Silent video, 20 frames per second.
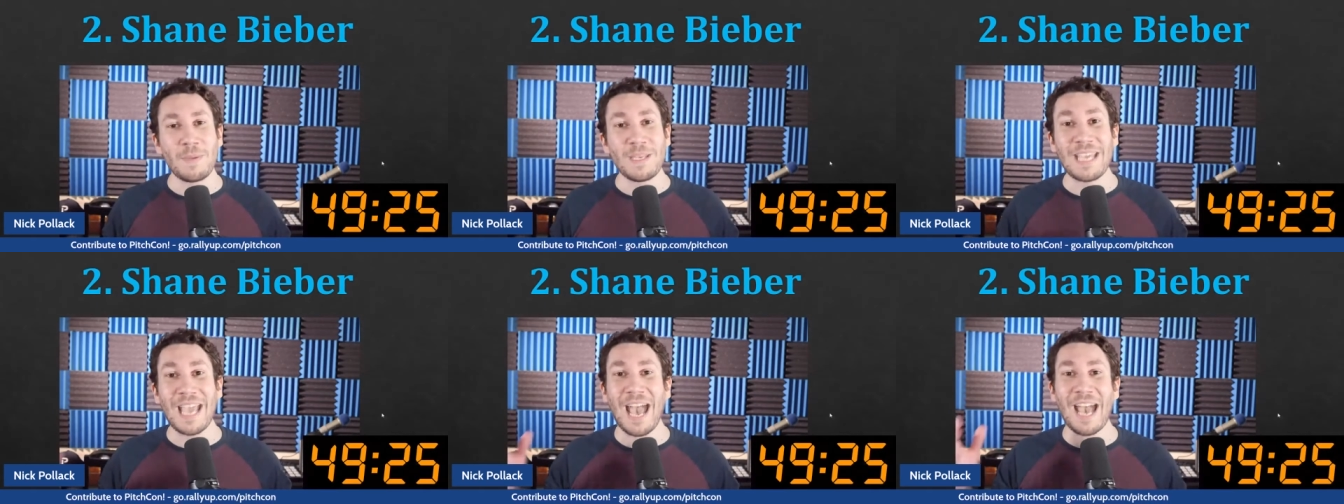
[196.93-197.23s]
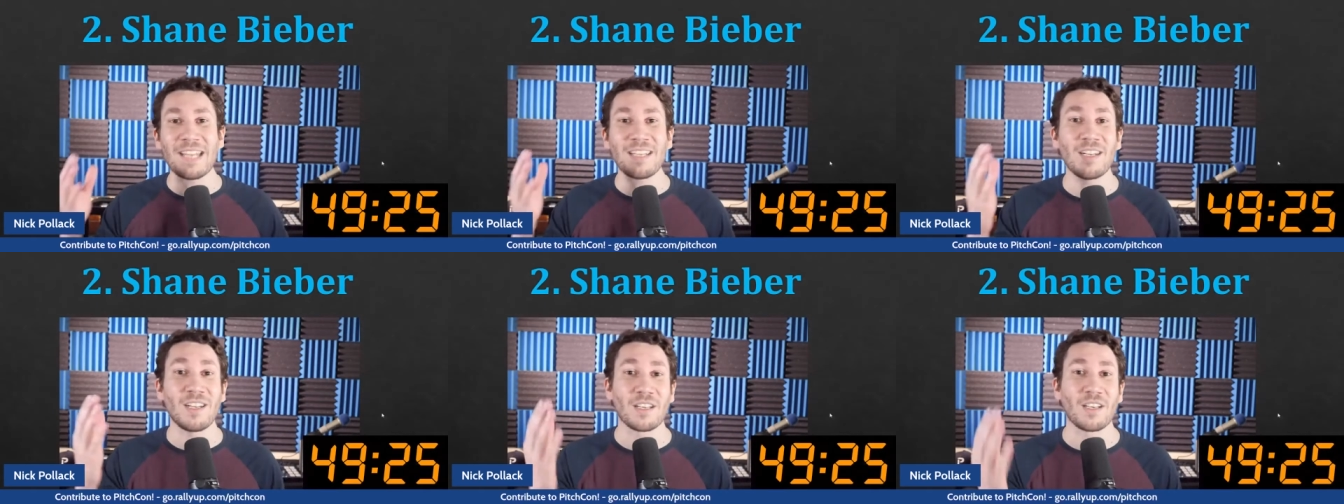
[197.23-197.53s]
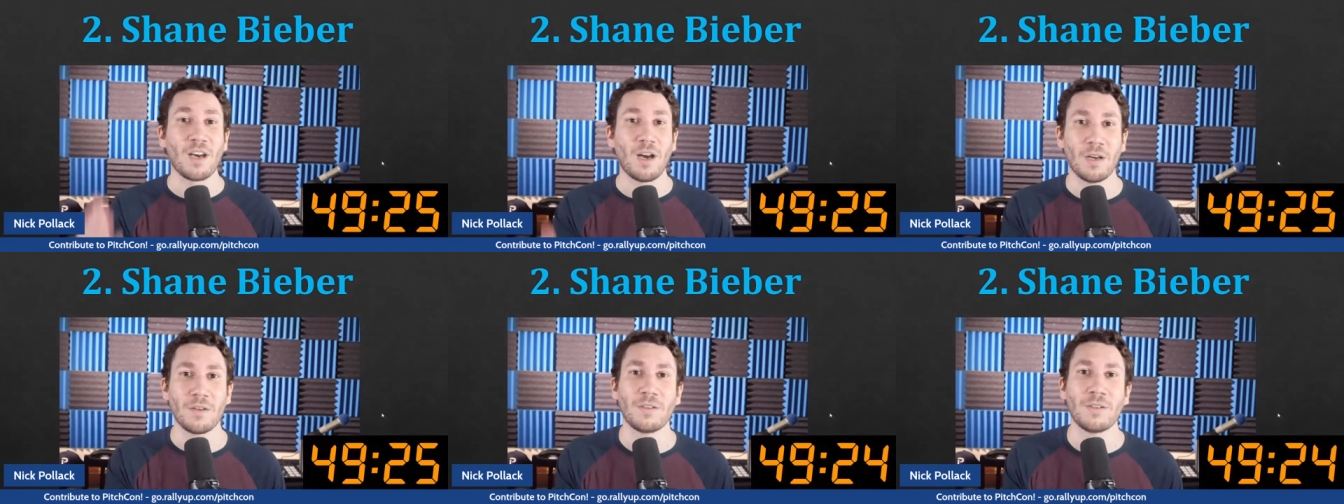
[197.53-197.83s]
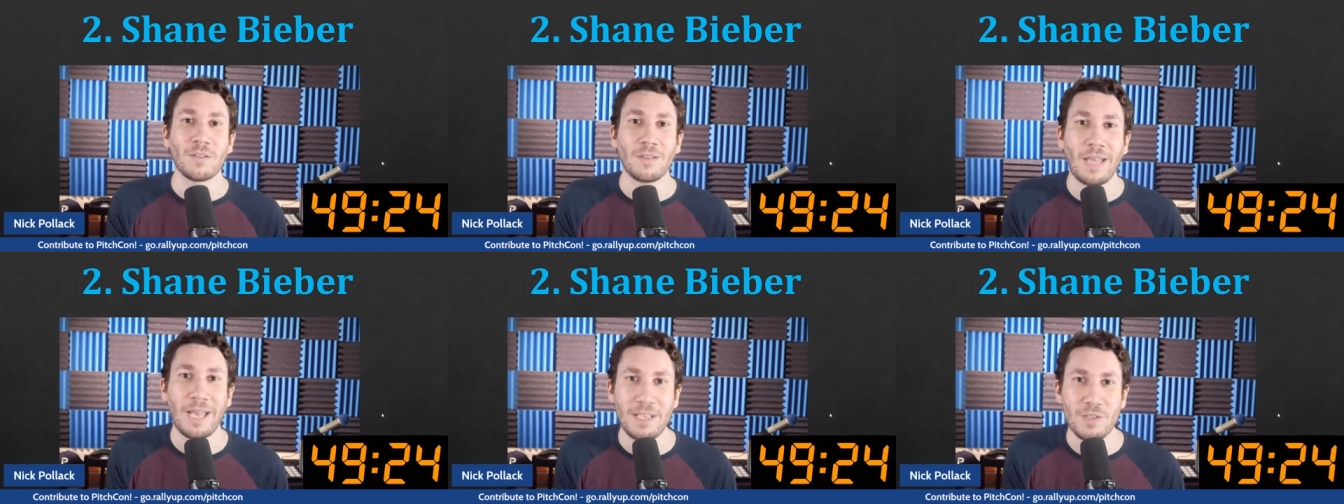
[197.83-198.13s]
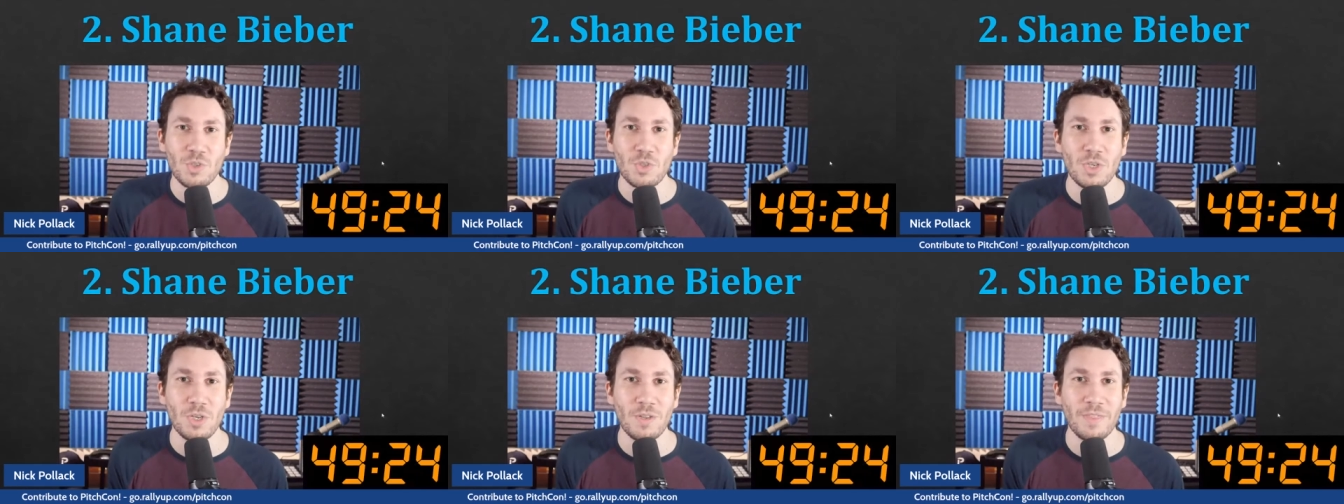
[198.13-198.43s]
He added a cutter
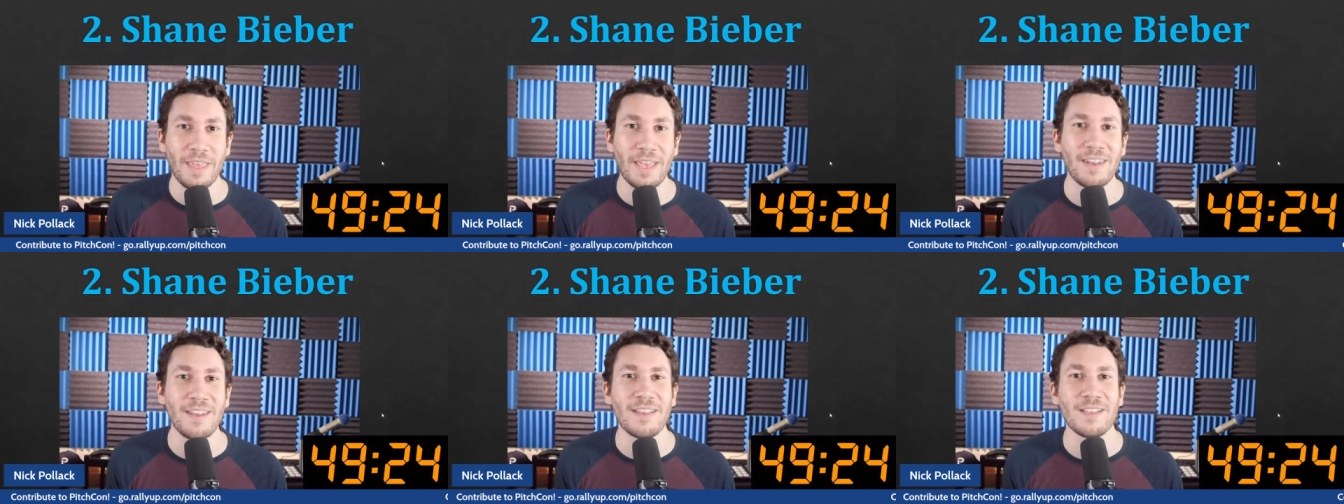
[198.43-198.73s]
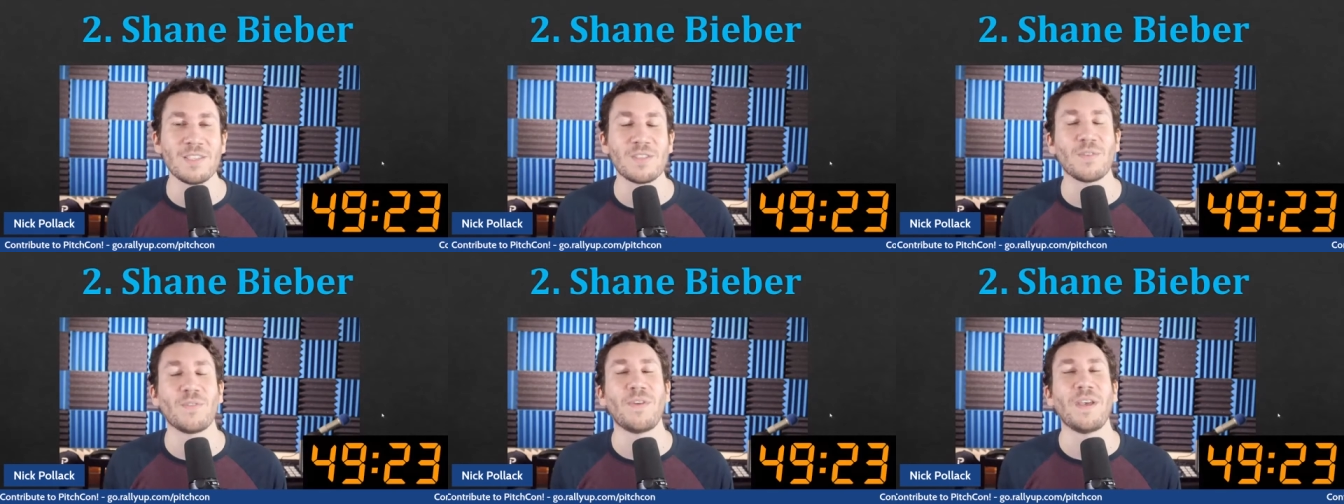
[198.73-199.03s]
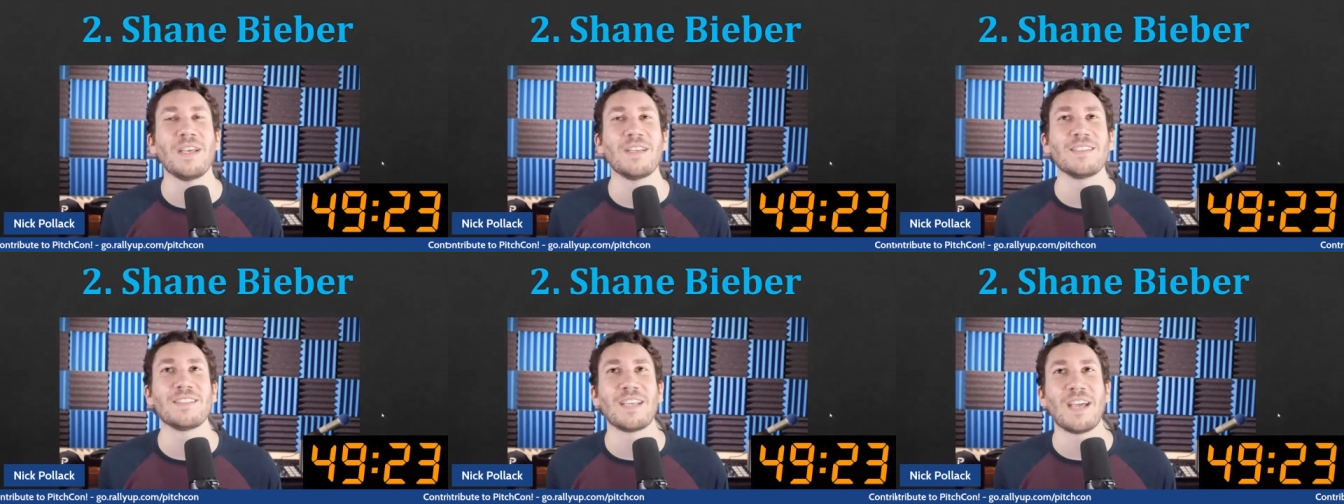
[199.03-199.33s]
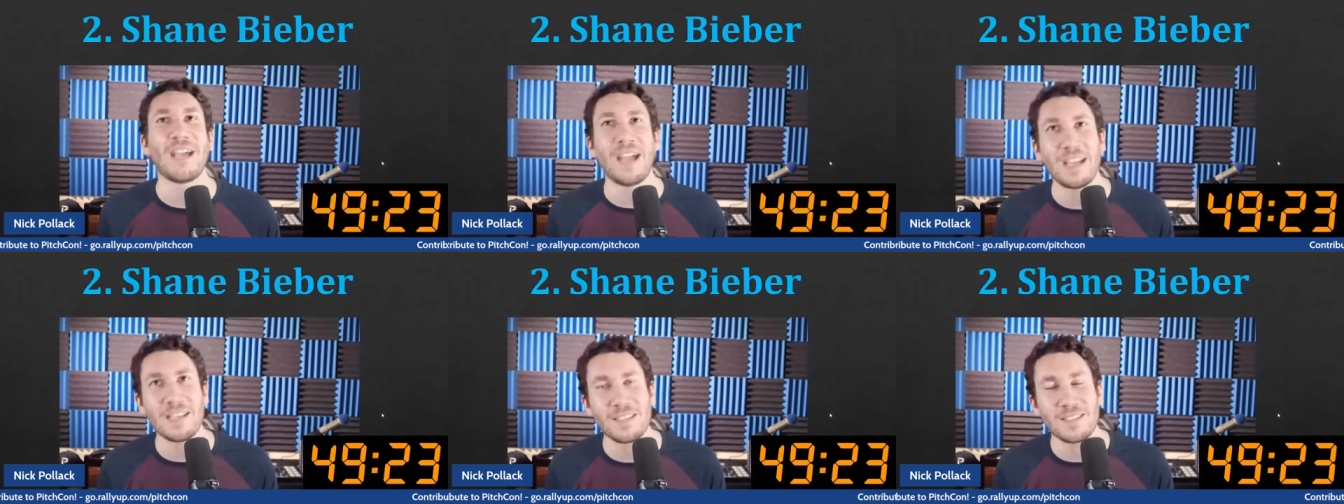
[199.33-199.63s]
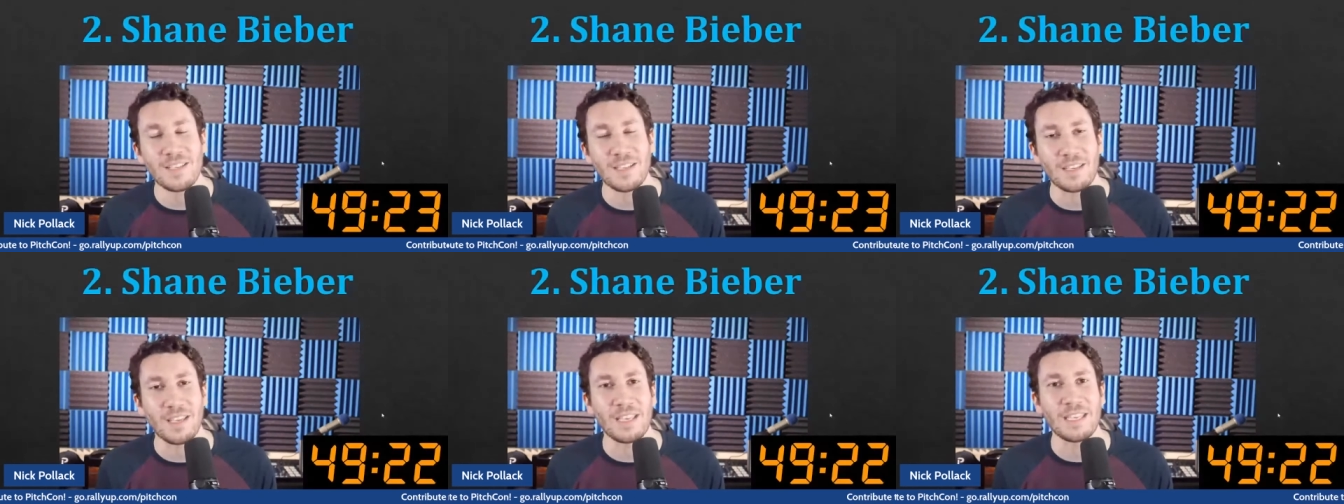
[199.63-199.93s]
last year that is
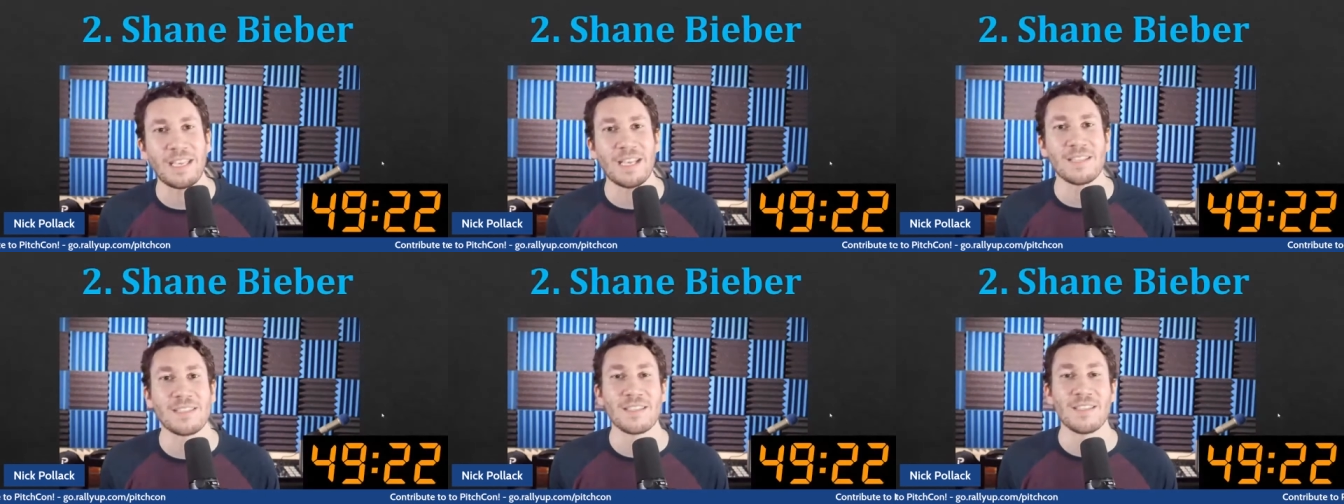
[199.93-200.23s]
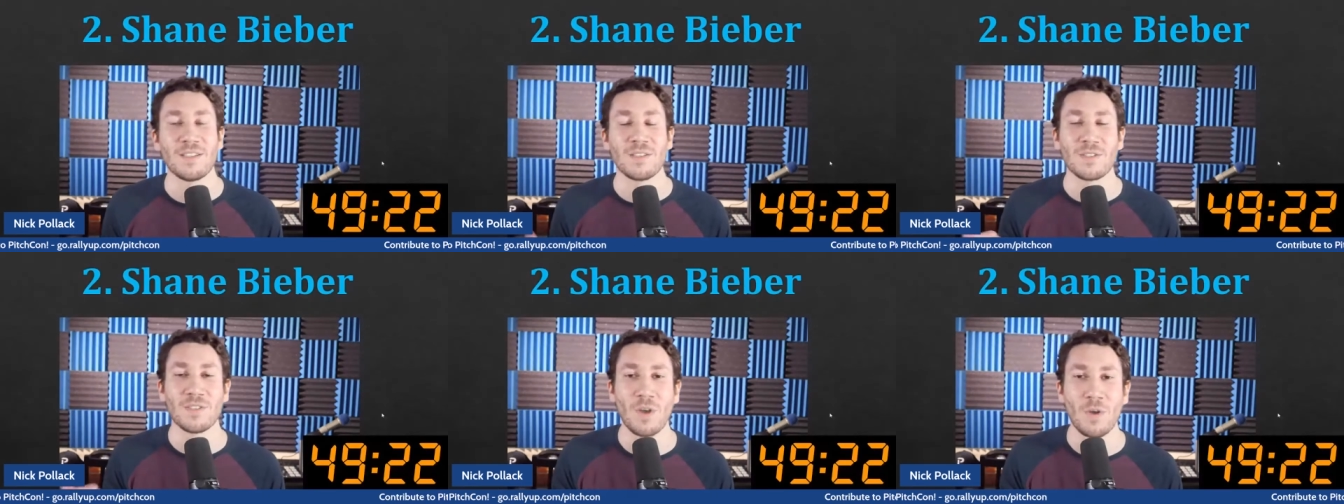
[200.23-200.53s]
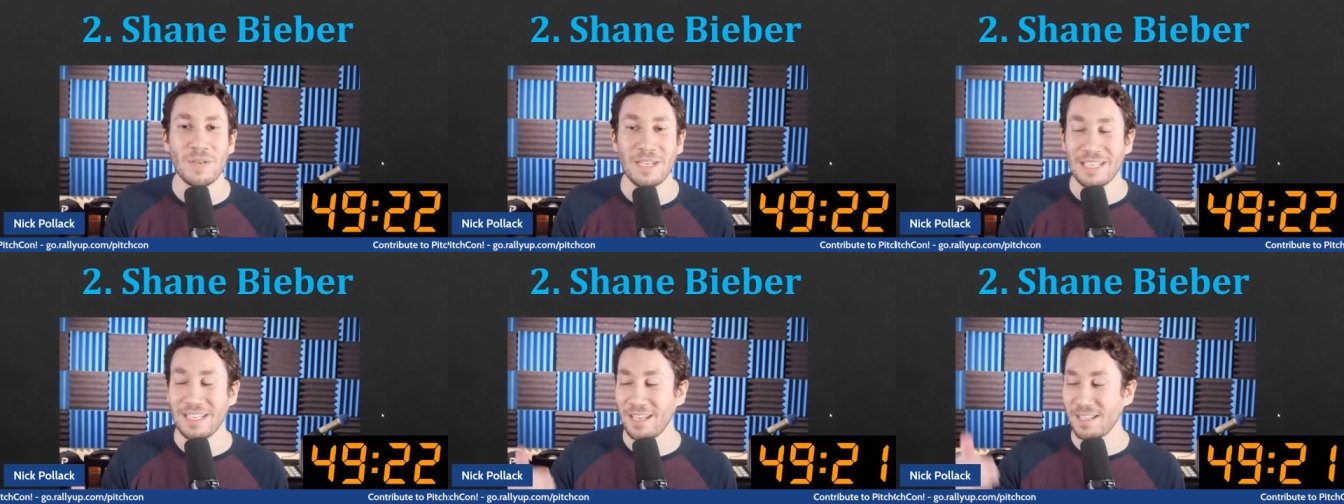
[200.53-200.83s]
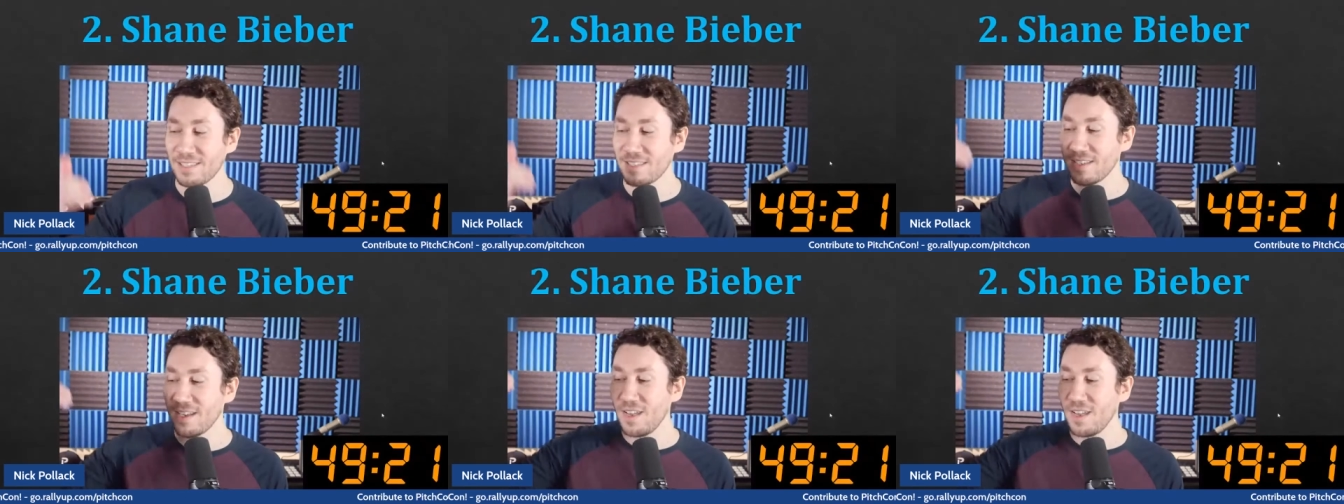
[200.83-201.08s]
fantastic. It gets in the zone, it gets